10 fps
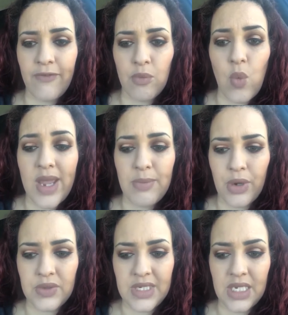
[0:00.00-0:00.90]
from whey
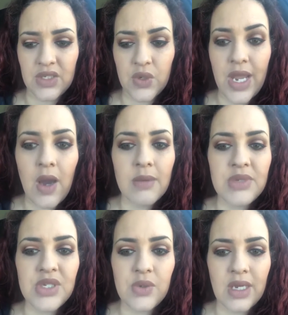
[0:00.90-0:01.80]
protein. So now I'm
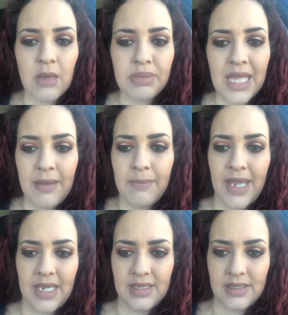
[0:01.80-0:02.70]
doing a
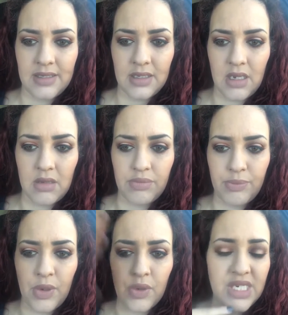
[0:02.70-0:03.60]
plant-based
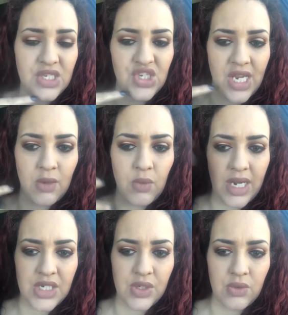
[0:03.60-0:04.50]
protein shake when
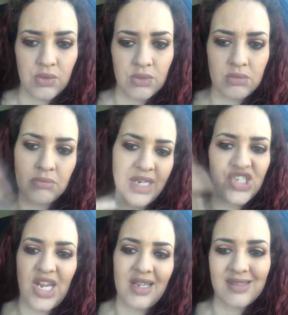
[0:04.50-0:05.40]
I do my
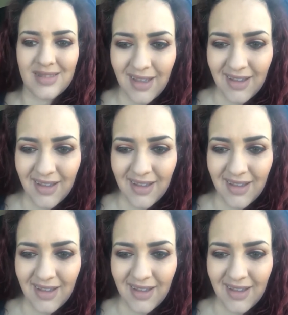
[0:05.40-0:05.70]
shakes.